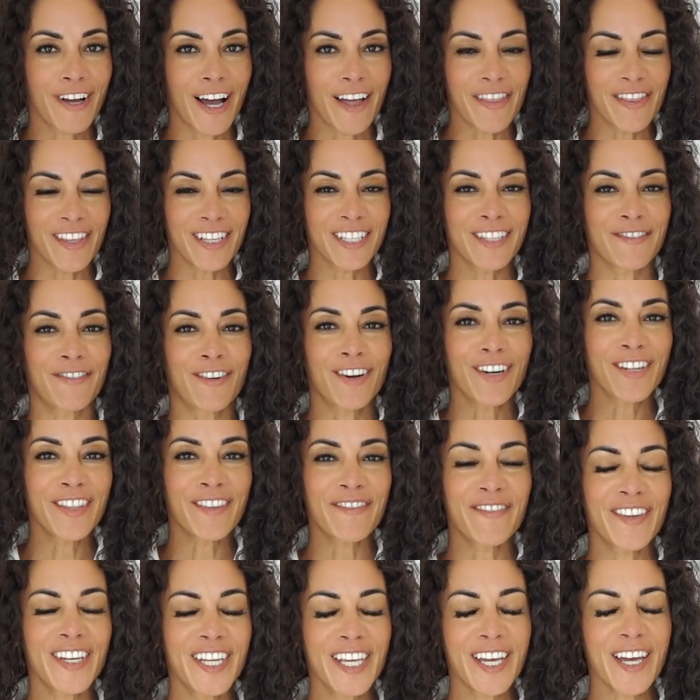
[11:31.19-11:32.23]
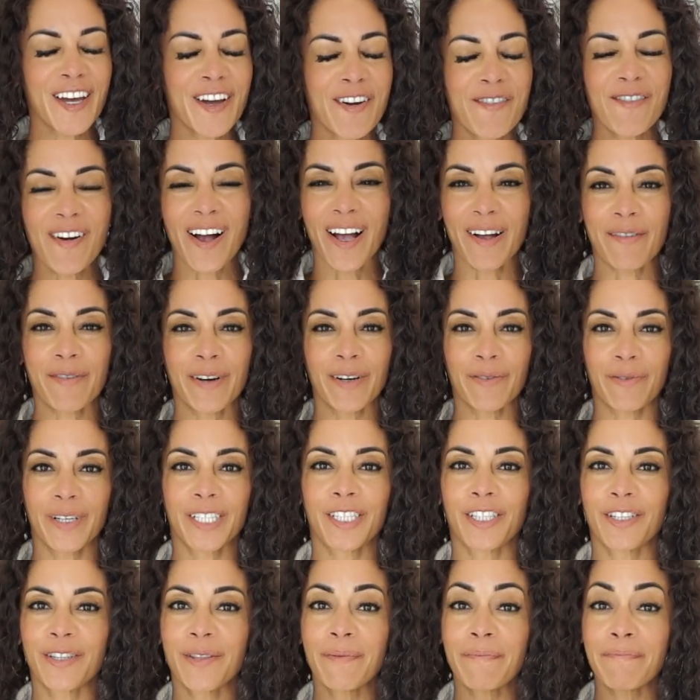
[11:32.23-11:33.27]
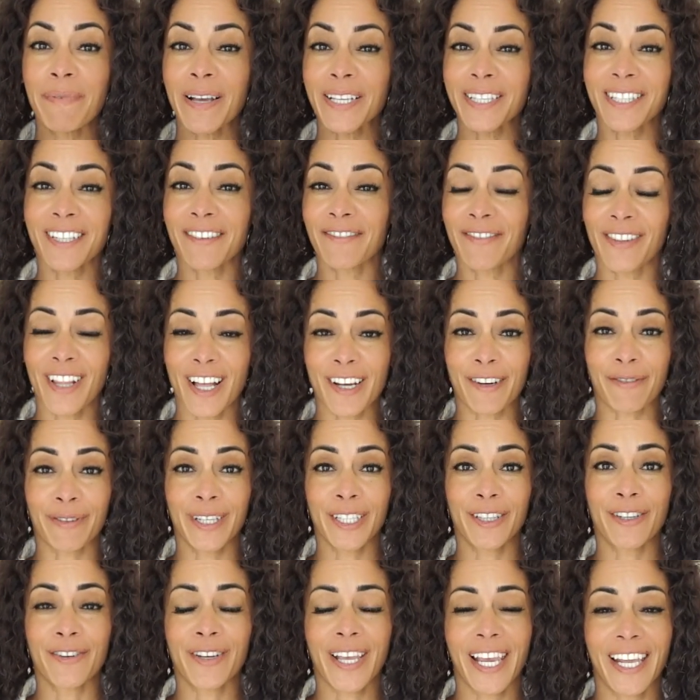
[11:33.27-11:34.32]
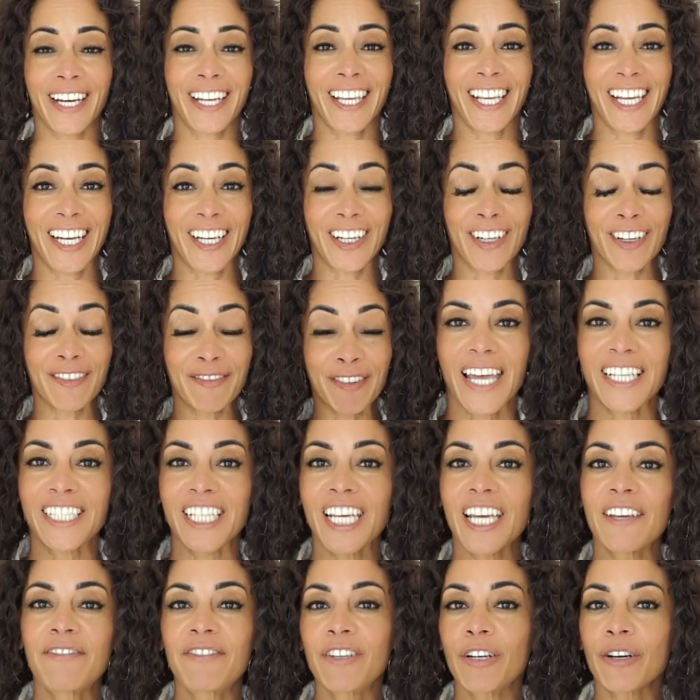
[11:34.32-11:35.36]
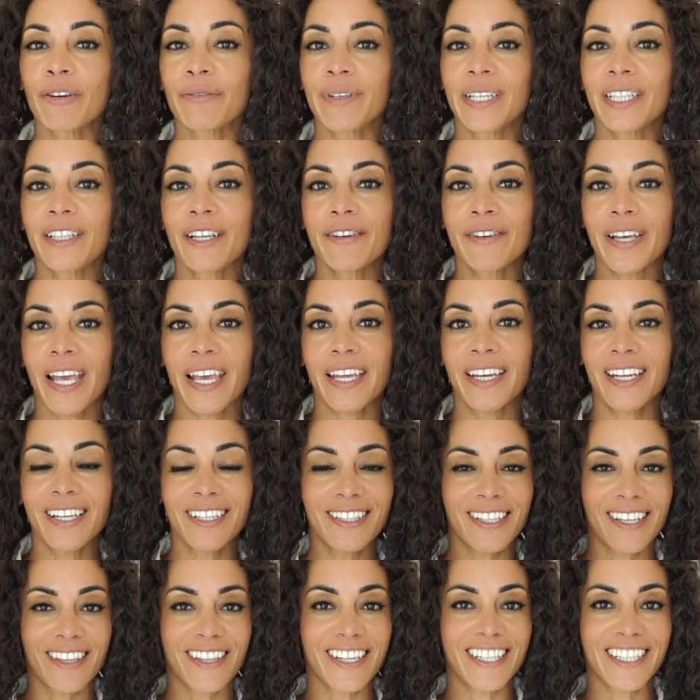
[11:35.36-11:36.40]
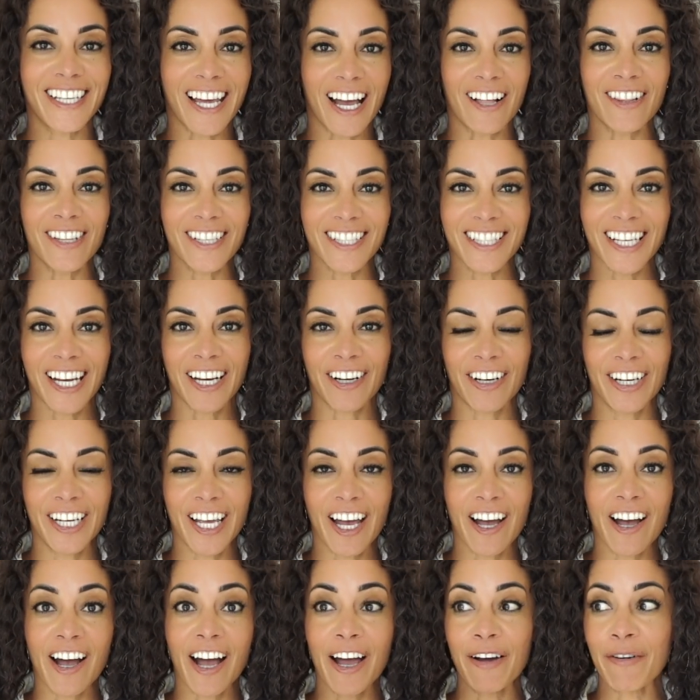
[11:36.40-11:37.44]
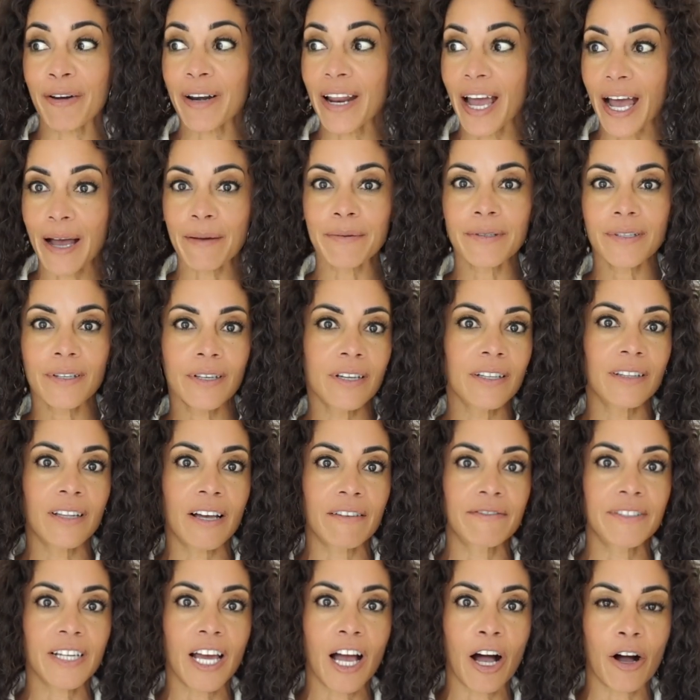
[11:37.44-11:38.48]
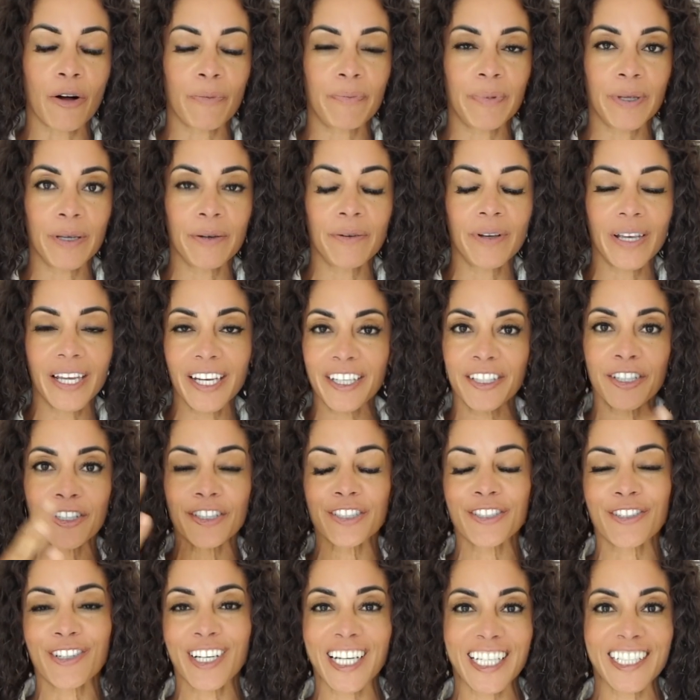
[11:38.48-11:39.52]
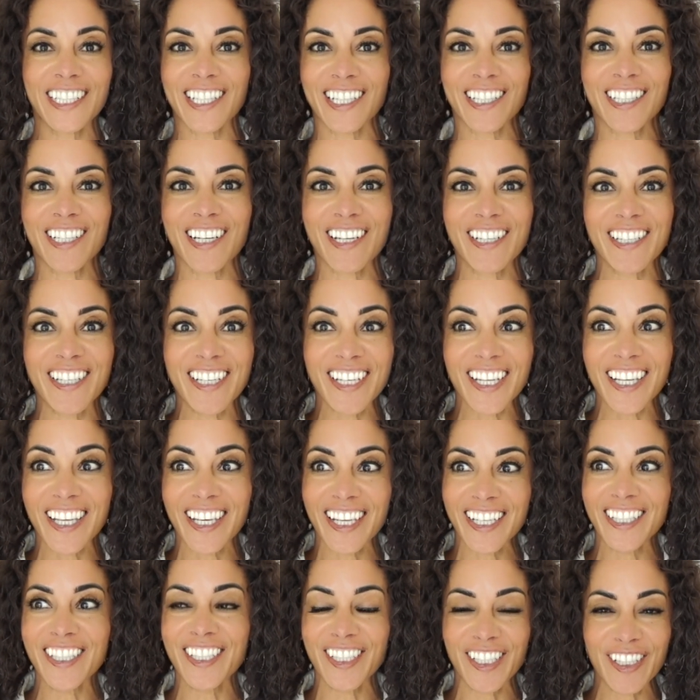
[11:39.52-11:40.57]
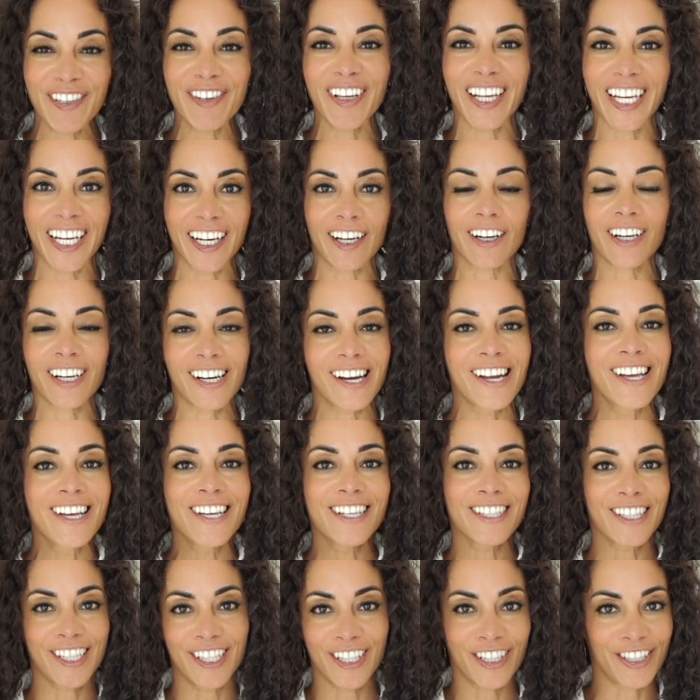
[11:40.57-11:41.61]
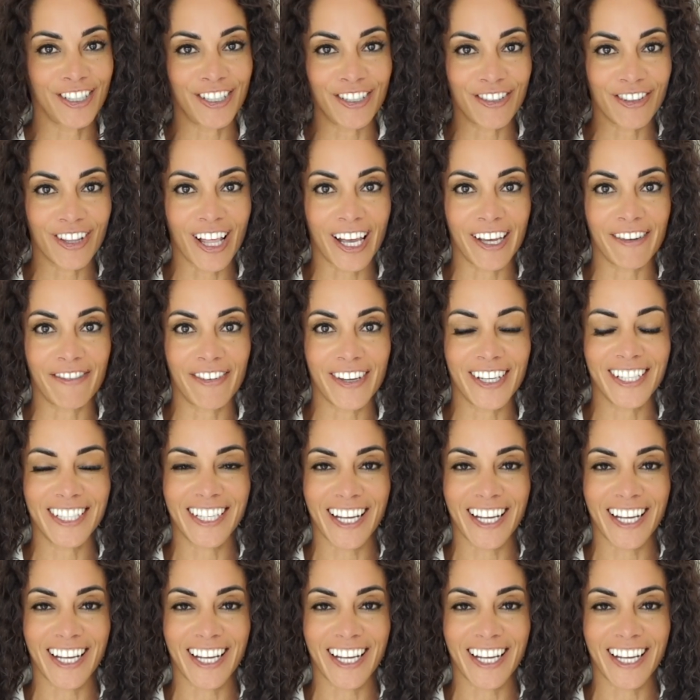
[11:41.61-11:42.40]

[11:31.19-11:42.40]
gotten this far in the video, I want to wish you the best of luck relocating here. And if you're relocating to the Dallas area, I would absolutely love to help you in your transition to get you here to your new life in